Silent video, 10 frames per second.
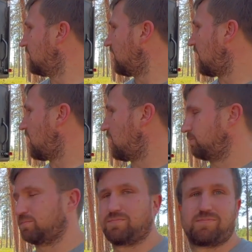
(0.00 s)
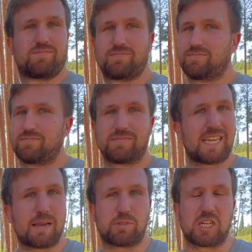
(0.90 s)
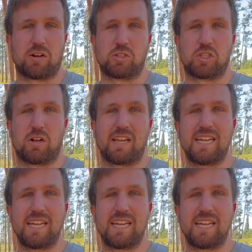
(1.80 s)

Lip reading: camp chairs, you know,